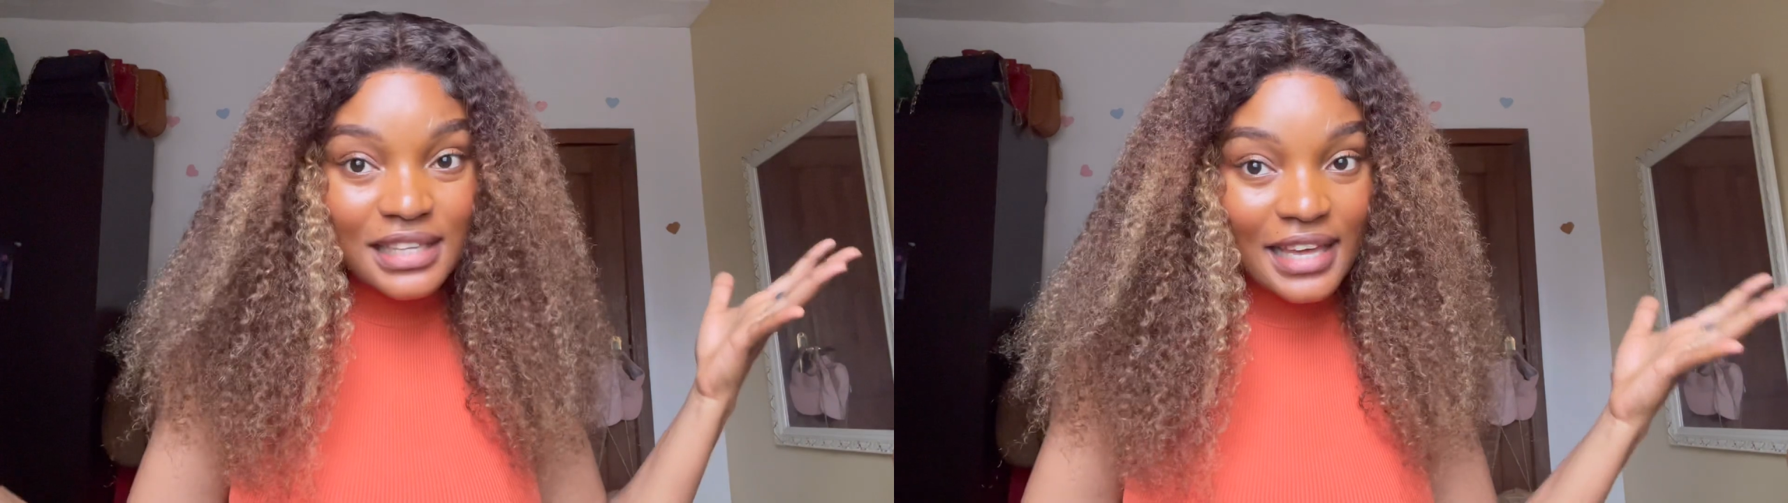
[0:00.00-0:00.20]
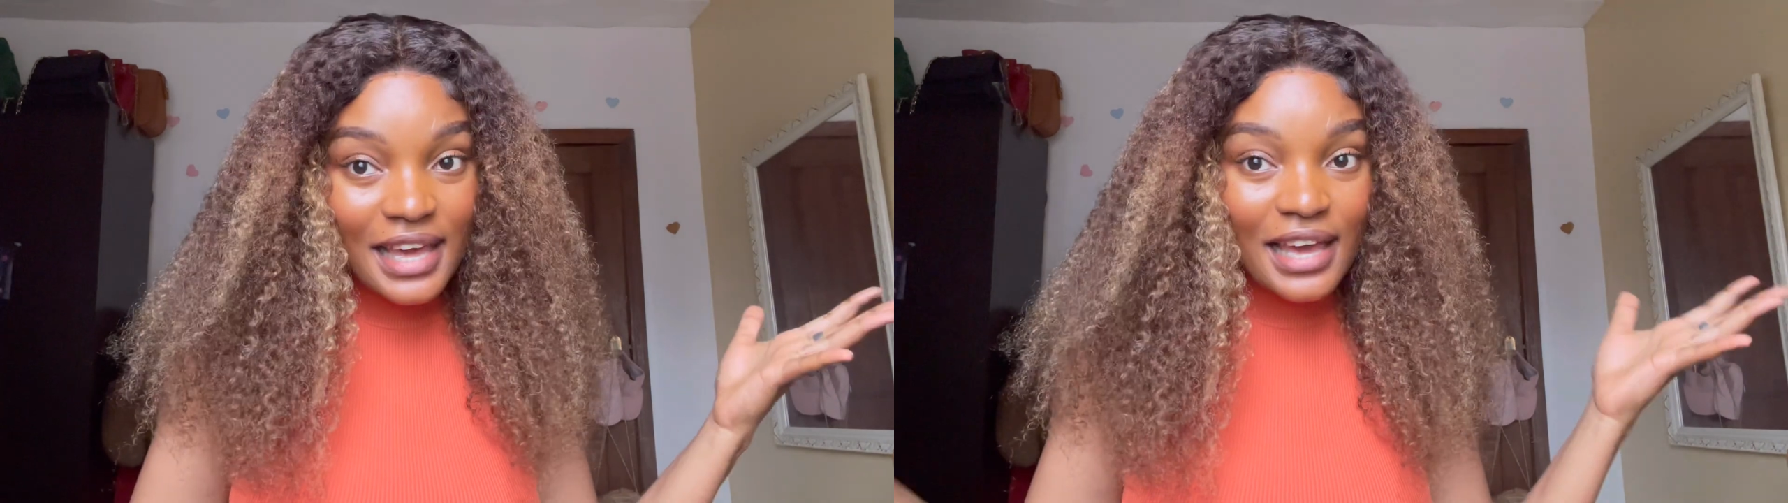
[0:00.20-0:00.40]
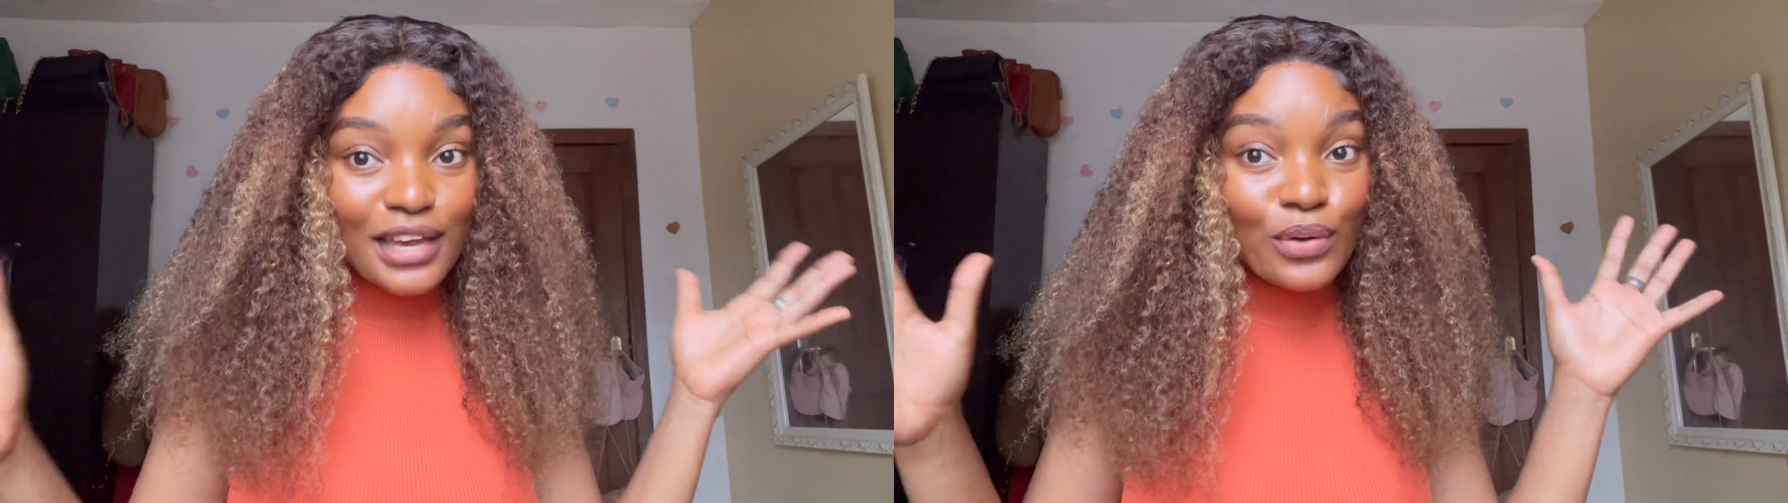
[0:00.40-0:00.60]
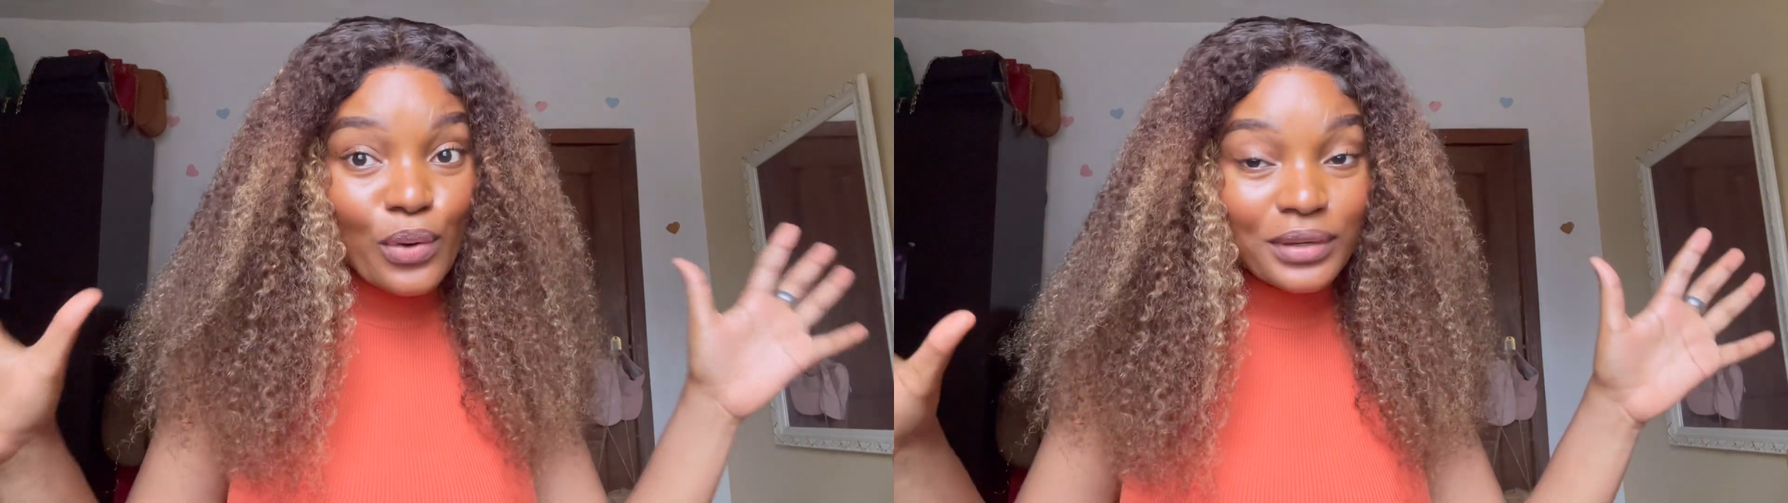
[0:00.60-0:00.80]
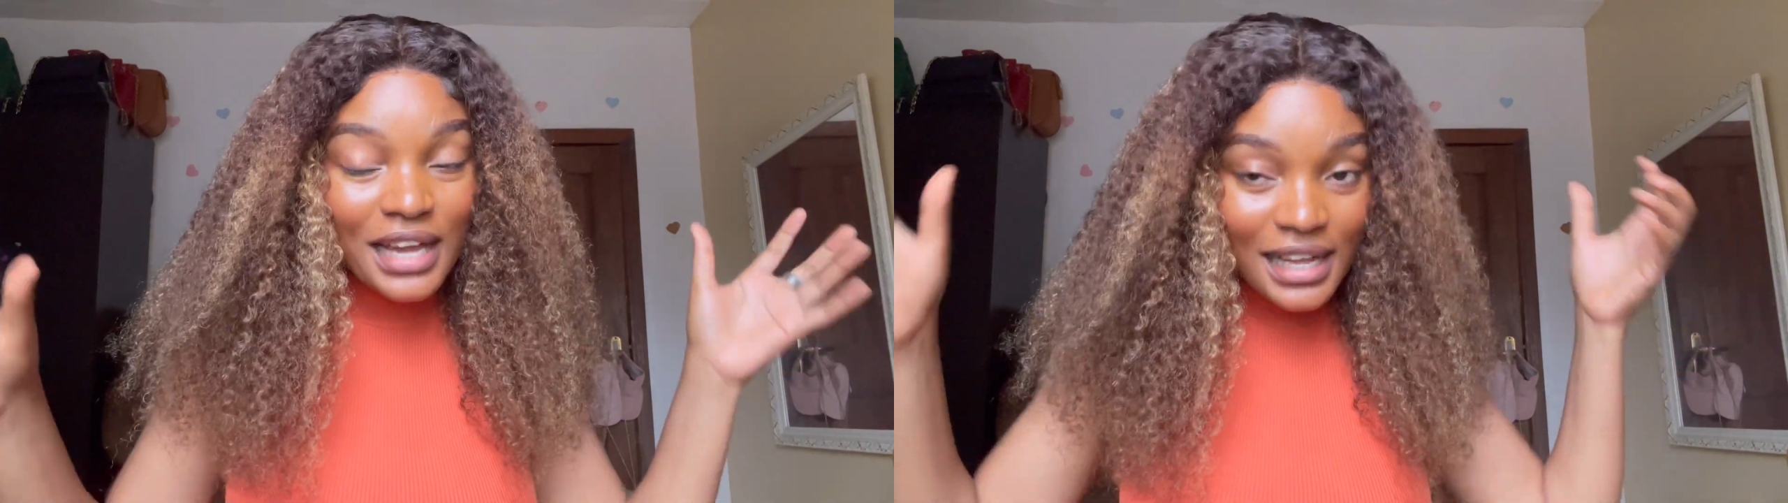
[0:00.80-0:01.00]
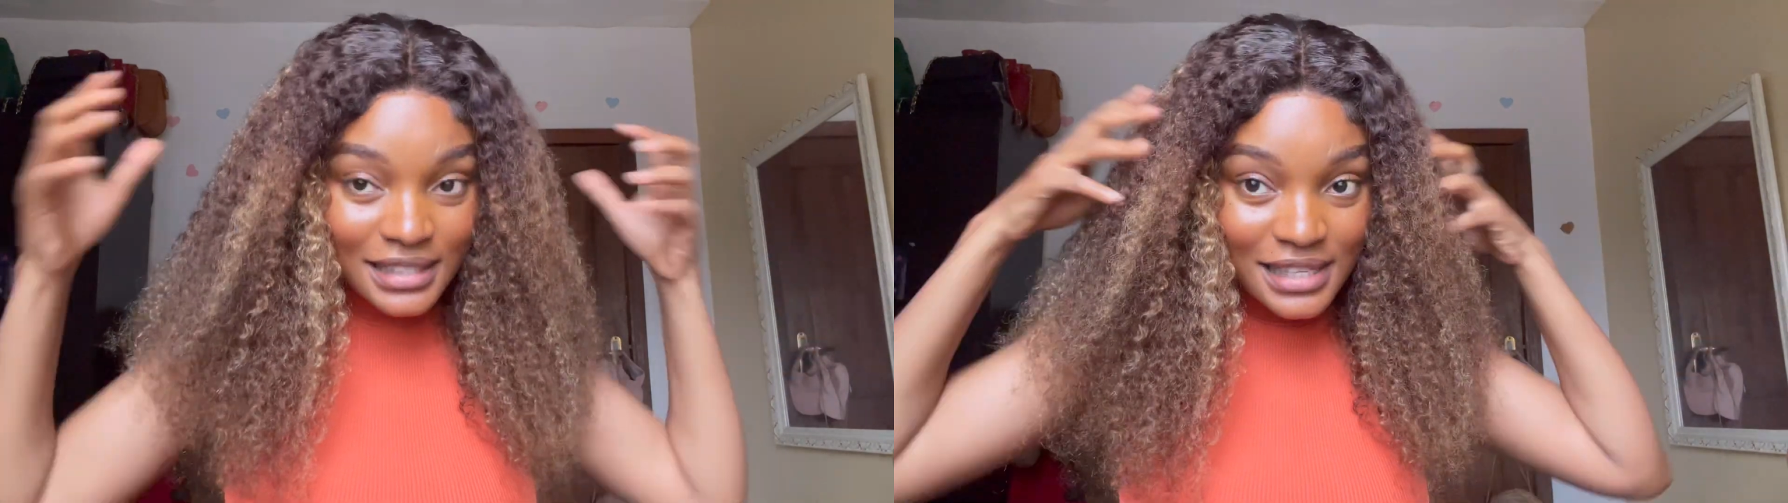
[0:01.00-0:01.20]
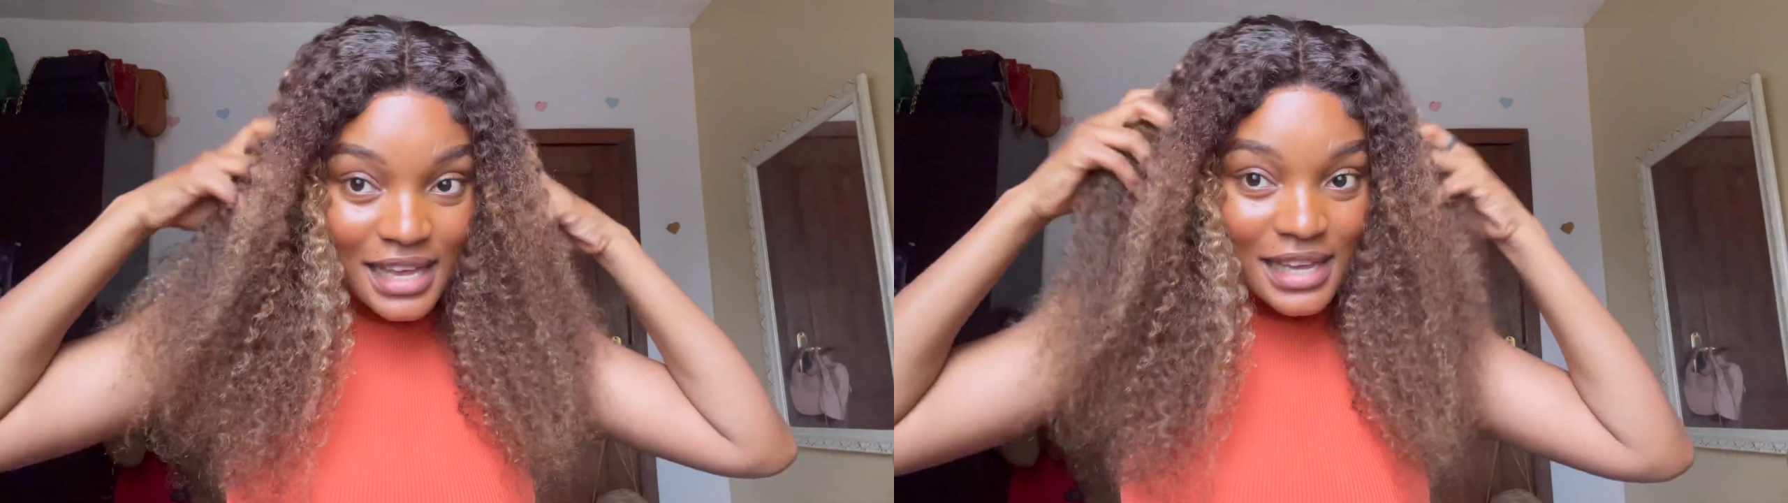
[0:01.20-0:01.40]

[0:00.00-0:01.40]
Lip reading: the hair and all that,